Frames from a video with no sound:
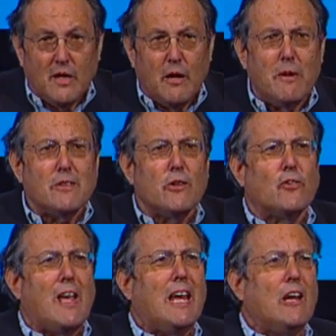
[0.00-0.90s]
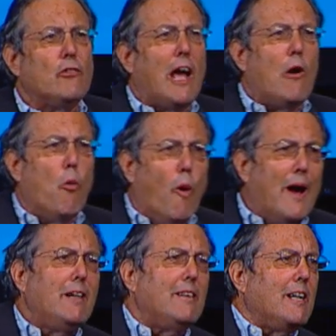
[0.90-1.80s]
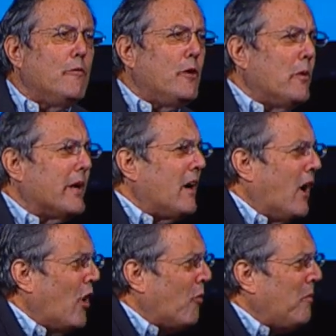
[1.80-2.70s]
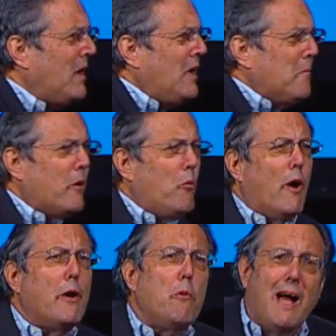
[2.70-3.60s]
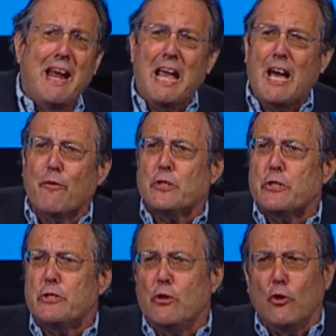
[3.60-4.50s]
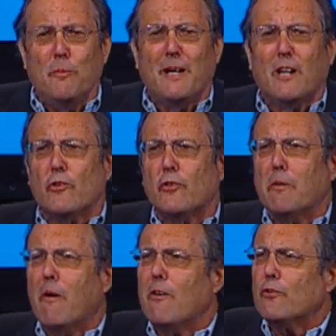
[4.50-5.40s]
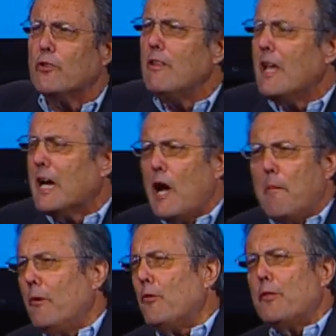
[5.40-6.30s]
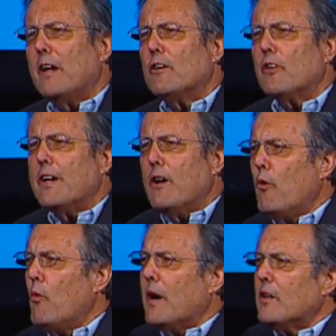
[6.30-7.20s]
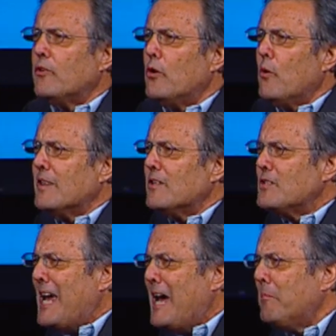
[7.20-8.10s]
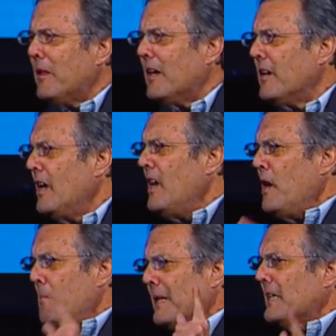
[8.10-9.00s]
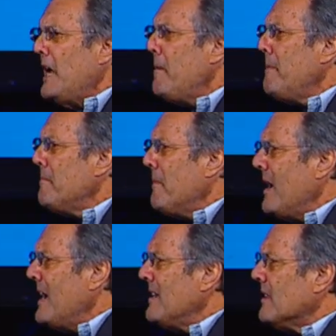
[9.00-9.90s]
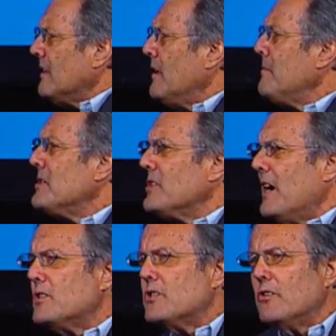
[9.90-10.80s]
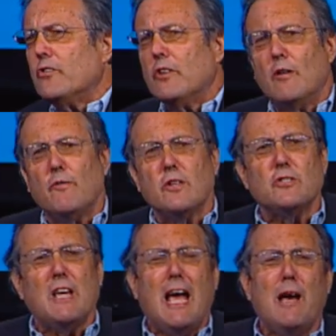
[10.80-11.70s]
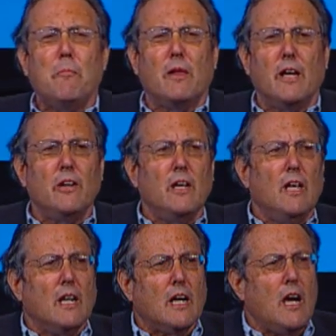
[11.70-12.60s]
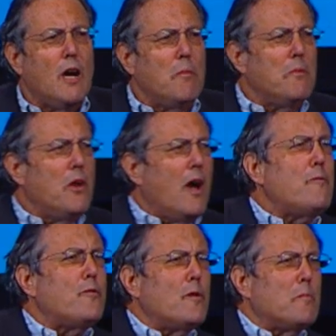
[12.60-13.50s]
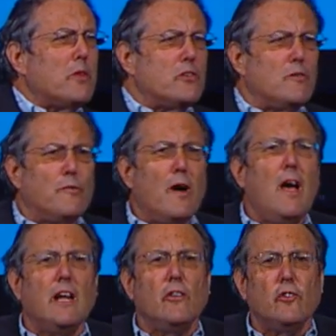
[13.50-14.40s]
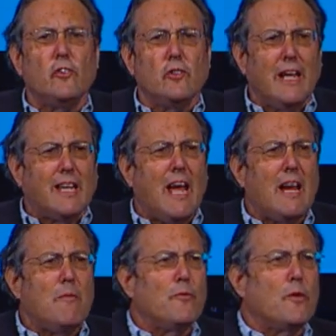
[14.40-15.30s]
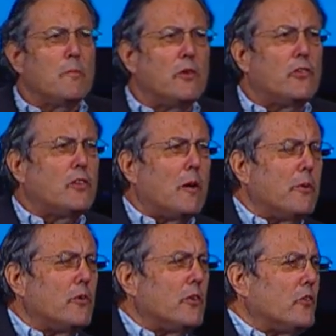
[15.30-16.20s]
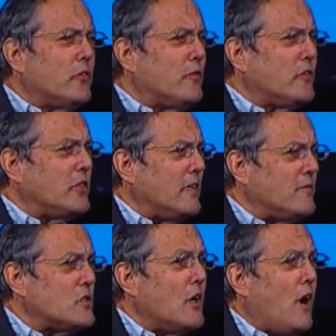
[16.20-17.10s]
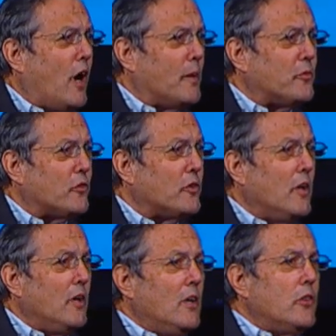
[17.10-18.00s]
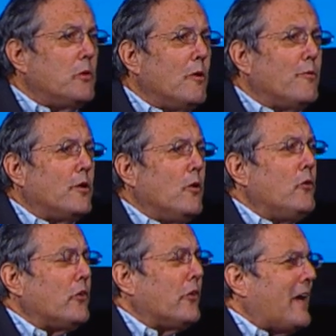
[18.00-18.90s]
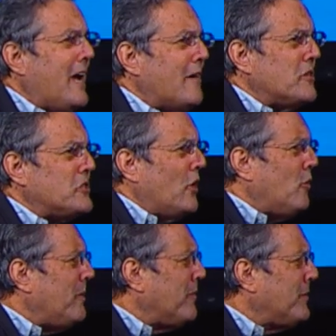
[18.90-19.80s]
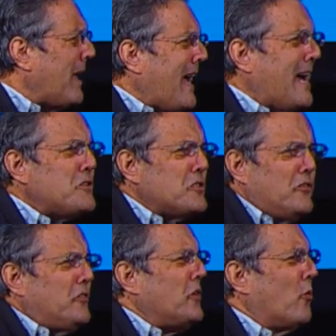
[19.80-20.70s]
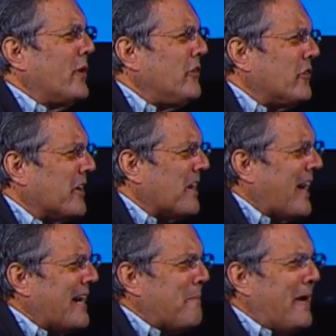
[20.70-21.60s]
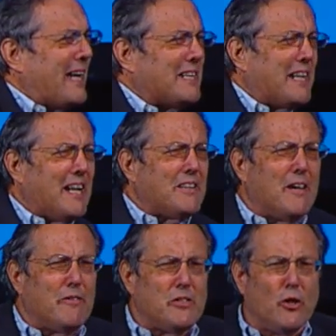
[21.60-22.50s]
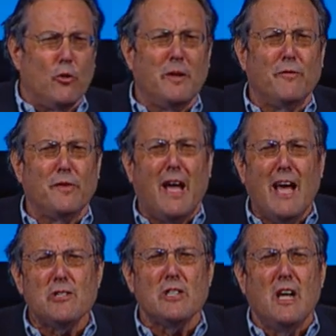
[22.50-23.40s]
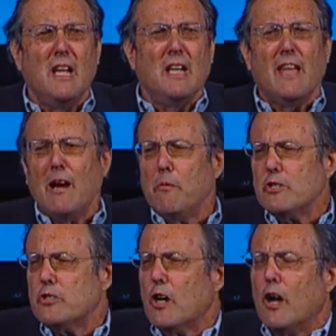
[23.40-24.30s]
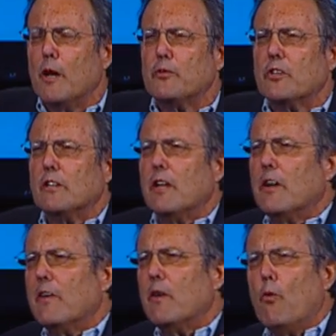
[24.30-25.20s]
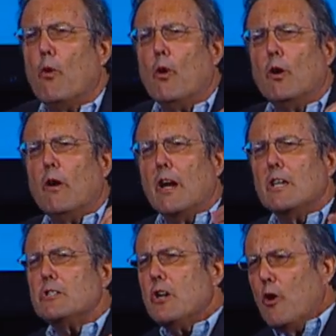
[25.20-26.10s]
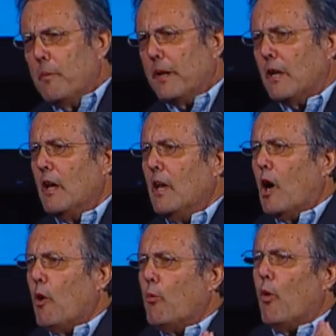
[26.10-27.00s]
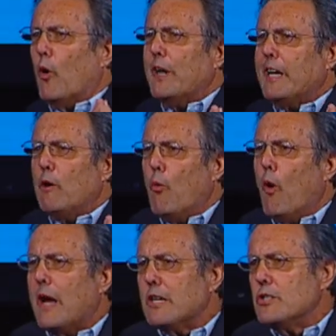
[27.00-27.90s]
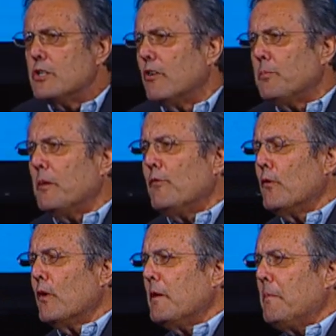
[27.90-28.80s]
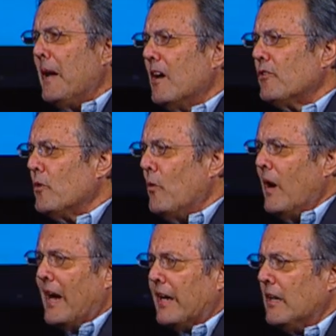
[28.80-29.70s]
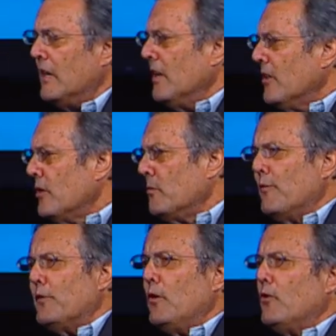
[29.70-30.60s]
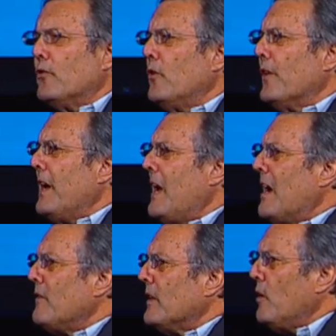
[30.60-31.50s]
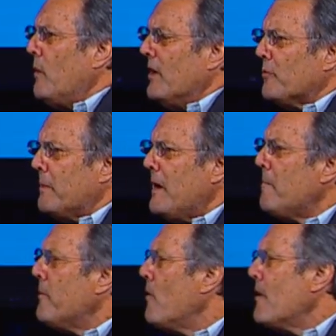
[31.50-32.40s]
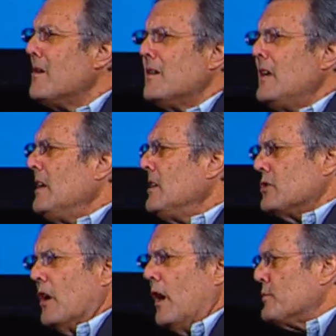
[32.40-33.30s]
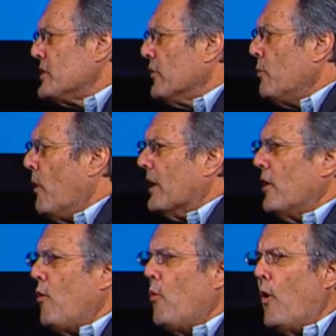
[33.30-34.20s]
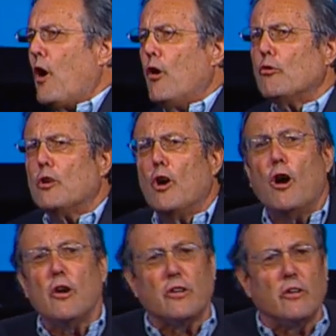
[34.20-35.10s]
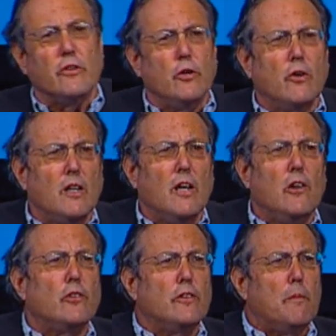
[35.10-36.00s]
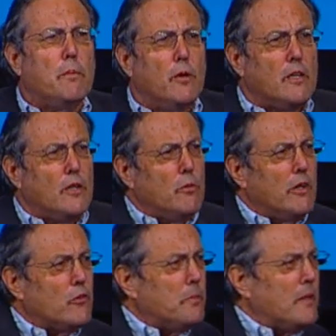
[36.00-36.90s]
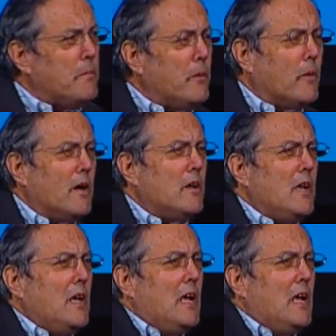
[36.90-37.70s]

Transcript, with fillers: And what they're saying is, I want to leave you at home, but what do I have to do? Because there are still a couple things I don't want to do on the tablet. But keep in mind the limitations of the tablet come not from the device, they came from the stubbornness of Steve Jobs. The refusal to have Adobe Flash, there's no reason an iPad can't have Adobe Flash. That was Jobs declaring war on Adobe, a war he won just before he passed away. The refusal to have a USB port, Jobs just wanted a walled garden. You could easily put a USB port.